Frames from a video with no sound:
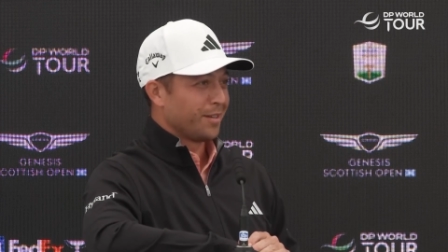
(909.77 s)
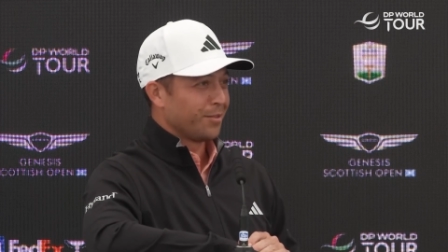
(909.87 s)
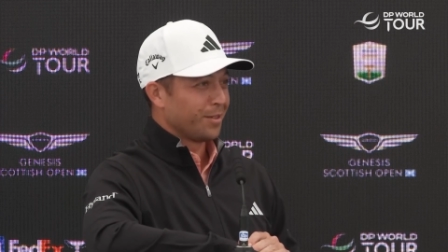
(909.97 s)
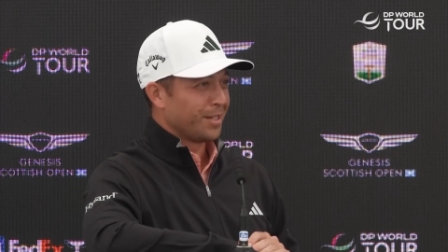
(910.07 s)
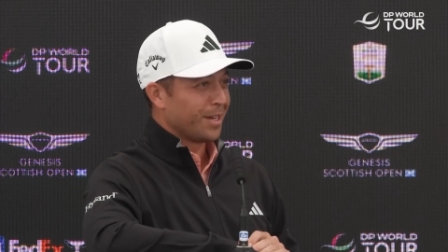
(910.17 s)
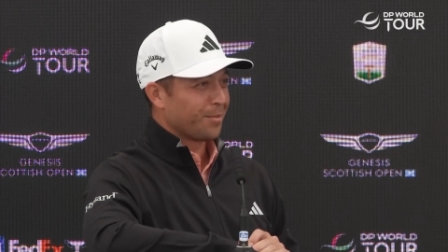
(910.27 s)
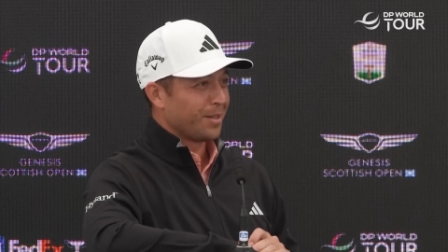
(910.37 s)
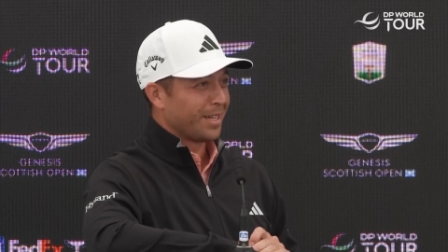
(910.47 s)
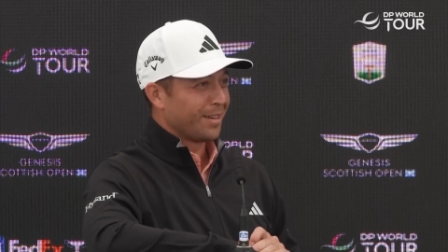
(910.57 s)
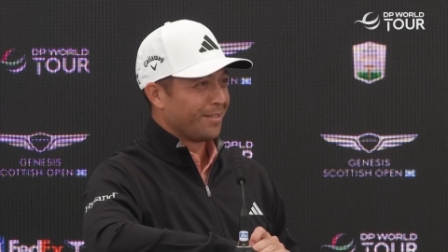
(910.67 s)
It really knocked me
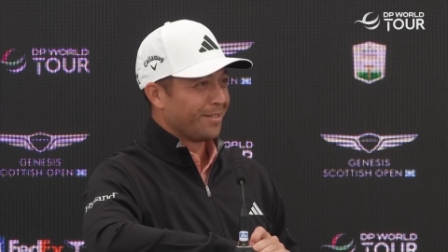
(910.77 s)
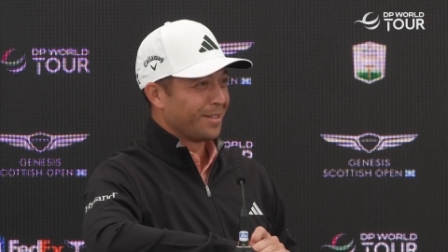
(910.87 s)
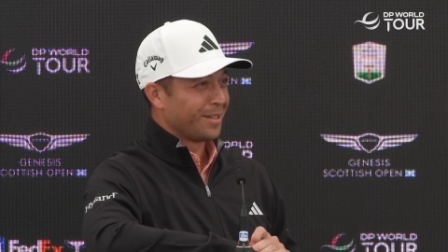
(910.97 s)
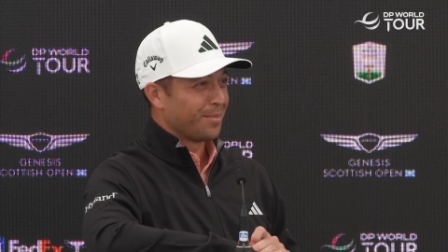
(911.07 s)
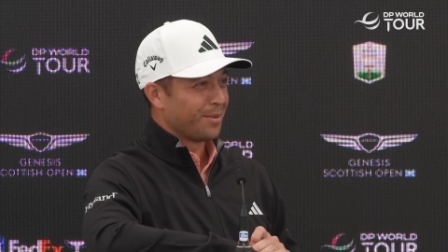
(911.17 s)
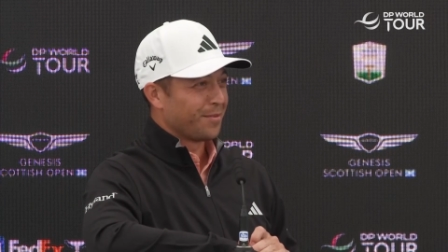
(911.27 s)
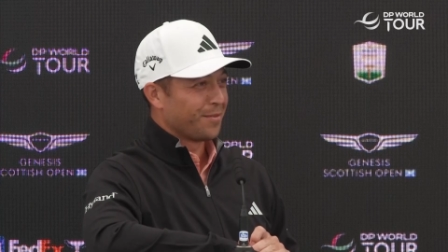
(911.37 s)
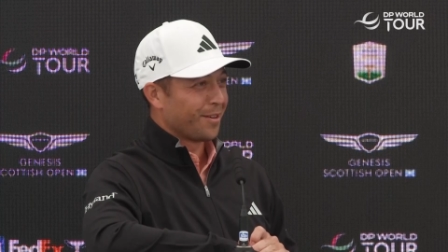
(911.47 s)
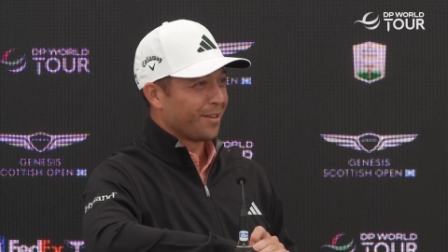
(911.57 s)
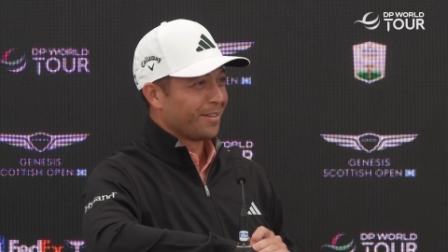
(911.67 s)
down uh, pretty
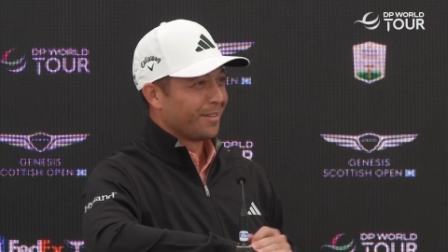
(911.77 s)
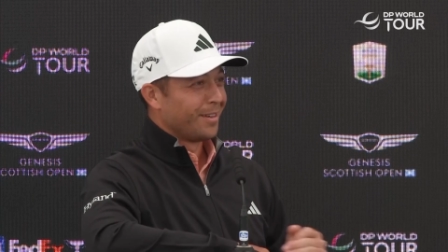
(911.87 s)
far